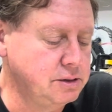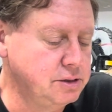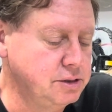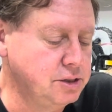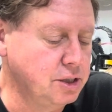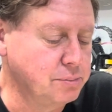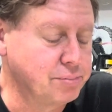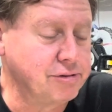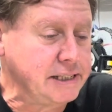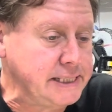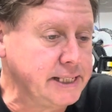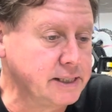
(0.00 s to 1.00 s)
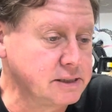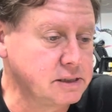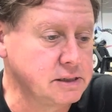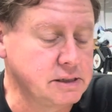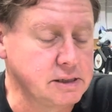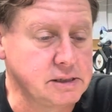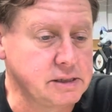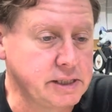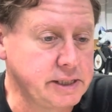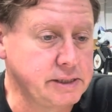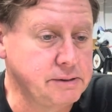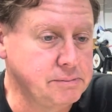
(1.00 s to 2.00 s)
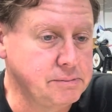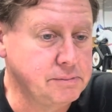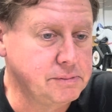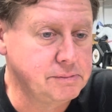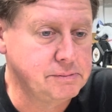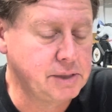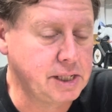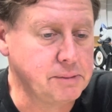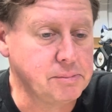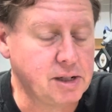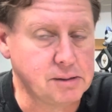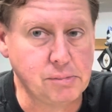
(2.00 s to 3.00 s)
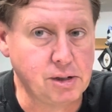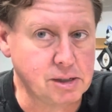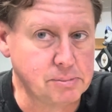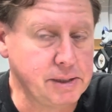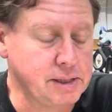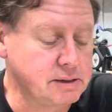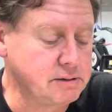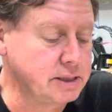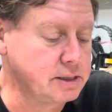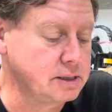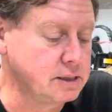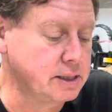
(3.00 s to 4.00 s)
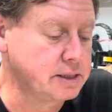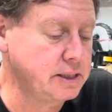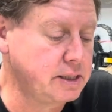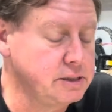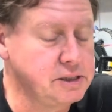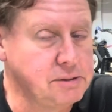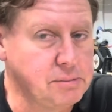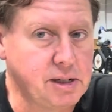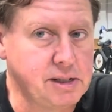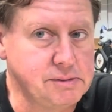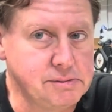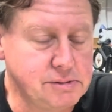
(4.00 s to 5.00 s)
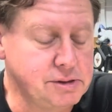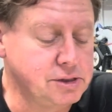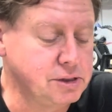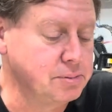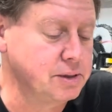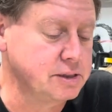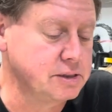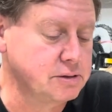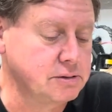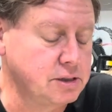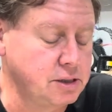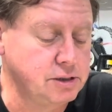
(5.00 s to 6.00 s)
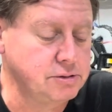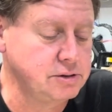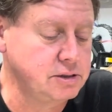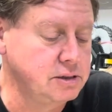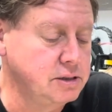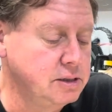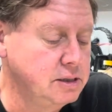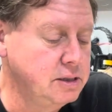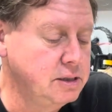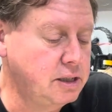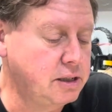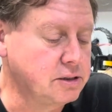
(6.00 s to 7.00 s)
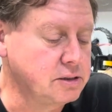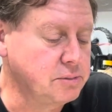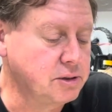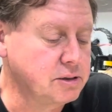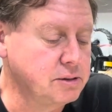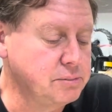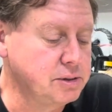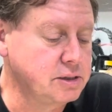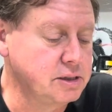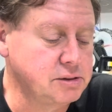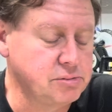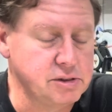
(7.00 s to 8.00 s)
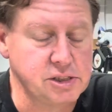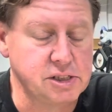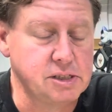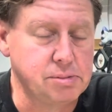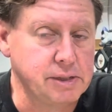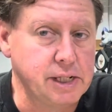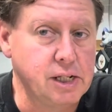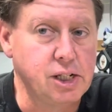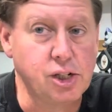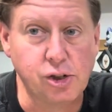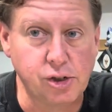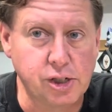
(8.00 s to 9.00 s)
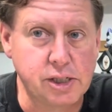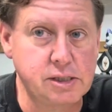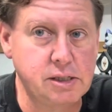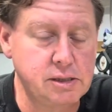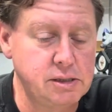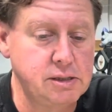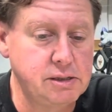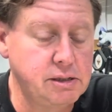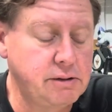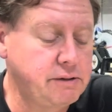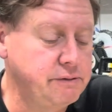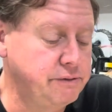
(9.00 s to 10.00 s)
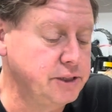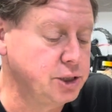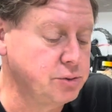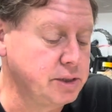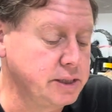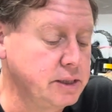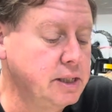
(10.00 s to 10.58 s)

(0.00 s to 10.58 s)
no pretense that this is a Mont Blanc pen or anything like that. And you can buy duplicates or clones out on the market, but this one just simply looks visually